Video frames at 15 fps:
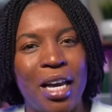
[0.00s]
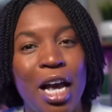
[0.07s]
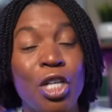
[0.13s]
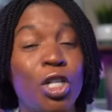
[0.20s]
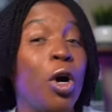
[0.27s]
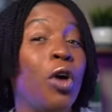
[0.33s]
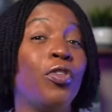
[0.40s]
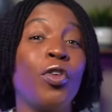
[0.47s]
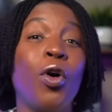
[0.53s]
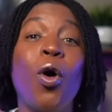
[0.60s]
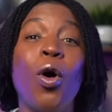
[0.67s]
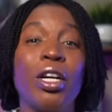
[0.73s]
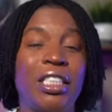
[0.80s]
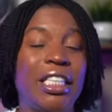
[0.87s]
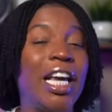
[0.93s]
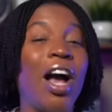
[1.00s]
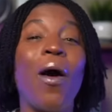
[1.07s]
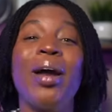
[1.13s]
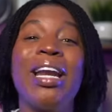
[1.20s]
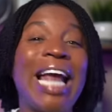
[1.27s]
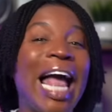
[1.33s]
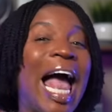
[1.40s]
So, of course, he
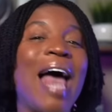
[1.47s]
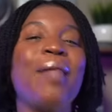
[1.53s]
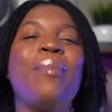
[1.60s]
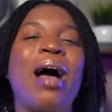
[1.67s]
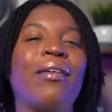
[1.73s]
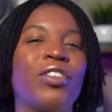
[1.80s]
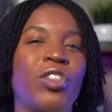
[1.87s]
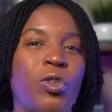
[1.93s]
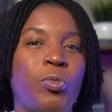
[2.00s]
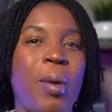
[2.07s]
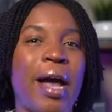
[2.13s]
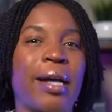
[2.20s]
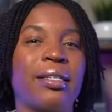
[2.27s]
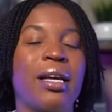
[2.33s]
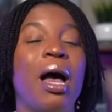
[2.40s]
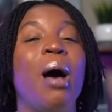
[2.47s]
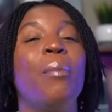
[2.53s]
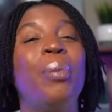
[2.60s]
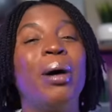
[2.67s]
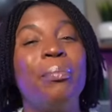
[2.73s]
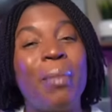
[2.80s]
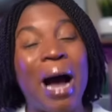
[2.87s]
already had my respect,
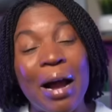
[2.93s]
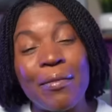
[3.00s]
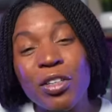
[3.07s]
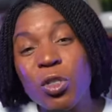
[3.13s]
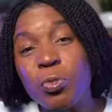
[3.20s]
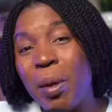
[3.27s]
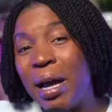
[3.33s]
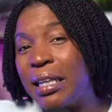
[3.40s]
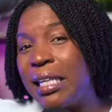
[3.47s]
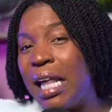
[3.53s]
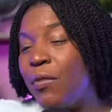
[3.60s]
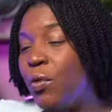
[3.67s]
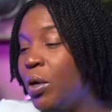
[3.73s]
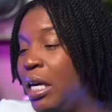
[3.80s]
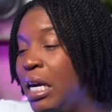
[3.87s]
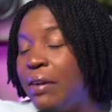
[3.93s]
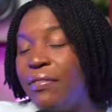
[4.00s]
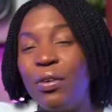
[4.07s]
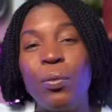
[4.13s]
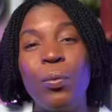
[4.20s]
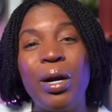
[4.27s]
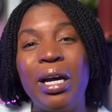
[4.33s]
but my respect level
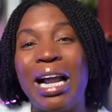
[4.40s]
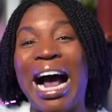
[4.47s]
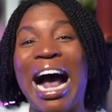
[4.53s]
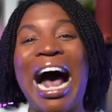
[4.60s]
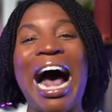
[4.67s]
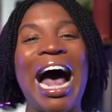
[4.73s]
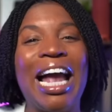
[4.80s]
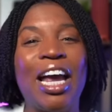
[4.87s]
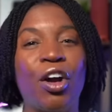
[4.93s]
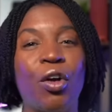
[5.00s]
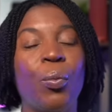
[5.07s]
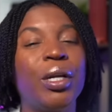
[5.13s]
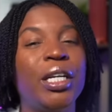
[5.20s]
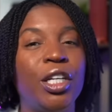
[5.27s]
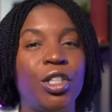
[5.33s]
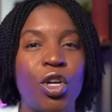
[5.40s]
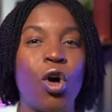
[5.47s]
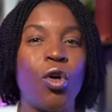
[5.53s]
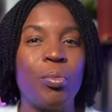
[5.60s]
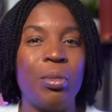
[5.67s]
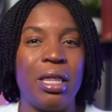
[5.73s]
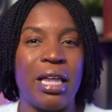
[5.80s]
even went higher when he
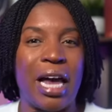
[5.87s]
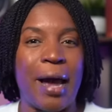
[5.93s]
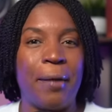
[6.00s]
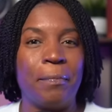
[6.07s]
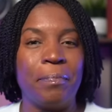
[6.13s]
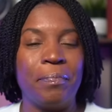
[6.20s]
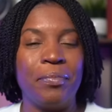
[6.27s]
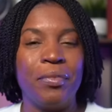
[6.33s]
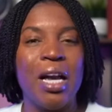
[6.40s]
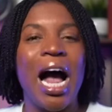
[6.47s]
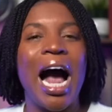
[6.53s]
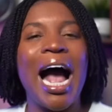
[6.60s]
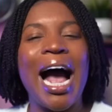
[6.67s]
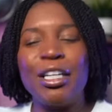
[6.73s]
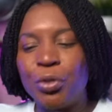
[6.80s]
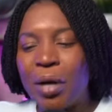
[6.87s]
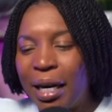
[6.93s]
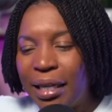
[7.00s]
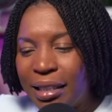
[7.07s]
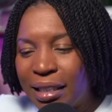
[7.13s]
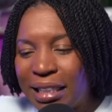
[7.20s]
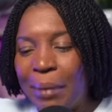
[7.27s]
told me that. I tried
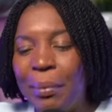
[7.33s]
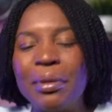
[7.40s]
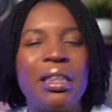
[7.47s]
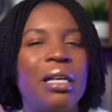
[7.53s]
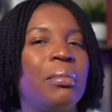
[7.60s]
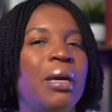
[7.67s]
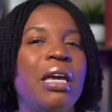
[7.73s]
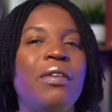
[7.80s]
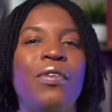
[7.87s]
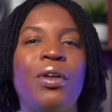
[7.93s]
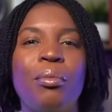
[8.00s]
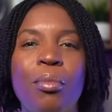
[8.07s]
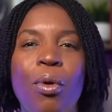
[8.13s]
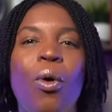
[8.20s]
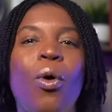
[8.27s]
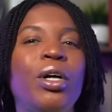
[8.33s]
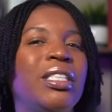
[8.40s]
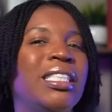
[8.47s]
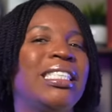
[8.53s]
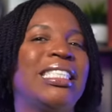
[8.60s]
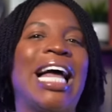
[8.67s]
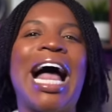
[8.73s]
to sit with him even more
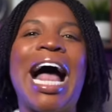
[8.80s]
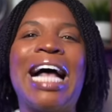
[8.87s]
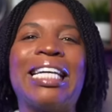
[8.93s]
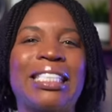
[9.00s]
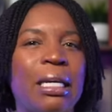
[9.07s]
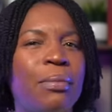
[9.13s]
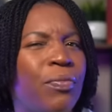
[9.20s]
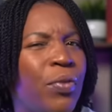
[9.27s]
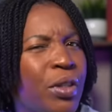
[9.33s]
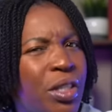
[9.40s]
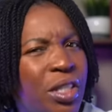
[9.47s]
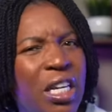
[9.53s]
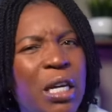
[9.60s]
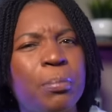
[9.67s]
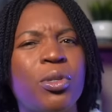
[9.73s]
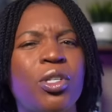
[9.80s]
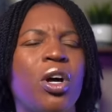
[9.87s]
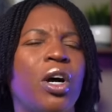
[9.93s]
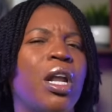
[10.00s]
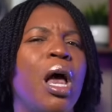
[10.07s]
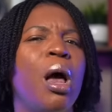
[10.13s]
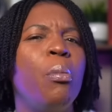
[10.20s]
just to ask him for tips
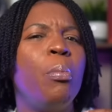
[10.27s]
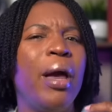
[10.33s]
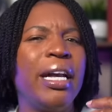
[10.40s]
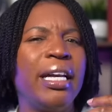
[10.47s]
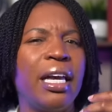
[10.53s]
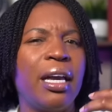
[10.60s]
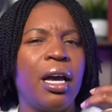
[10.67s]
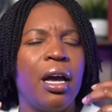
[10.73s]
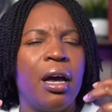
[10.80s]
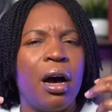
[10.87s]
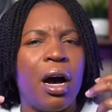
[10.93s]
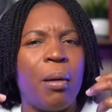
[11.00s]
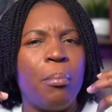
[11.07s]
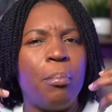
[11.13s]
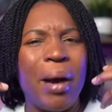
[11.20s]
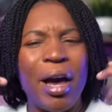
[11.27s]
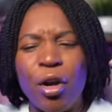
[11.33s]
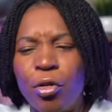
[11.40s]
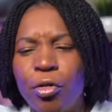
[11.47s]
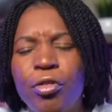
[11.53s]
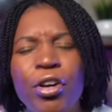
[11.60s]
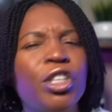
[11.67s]
on making uh, better
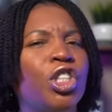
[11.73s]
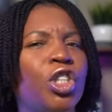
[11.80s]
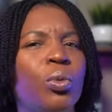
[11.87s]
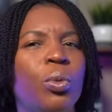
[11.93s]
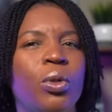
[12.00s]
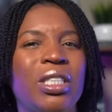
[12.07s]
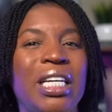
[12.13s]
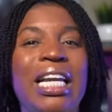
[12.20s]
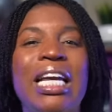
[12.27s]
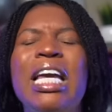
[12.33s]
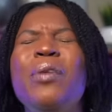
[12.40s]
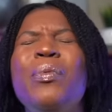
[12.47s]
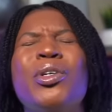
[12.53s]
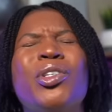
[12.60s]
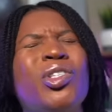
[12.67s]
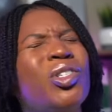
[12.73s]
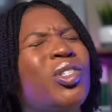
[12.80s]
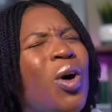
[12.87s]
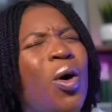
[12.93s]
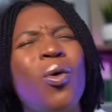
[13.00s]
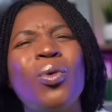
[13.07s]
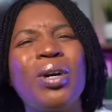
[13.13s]
visuals, and he was
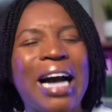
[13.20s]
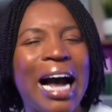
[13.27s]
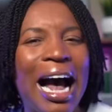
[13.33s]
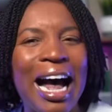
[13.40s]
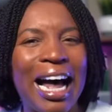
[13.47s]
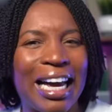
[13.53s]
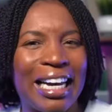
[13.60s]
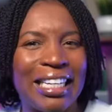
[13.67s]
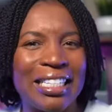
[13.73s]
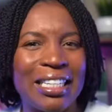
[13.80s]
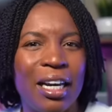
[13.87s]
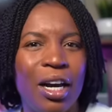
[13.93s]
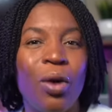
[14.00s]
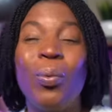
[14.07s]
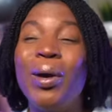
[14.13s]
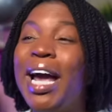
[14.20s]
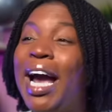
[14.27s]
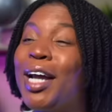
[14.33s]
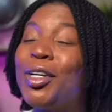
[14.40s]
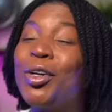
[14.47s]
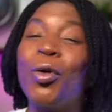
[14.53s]
so kind. We had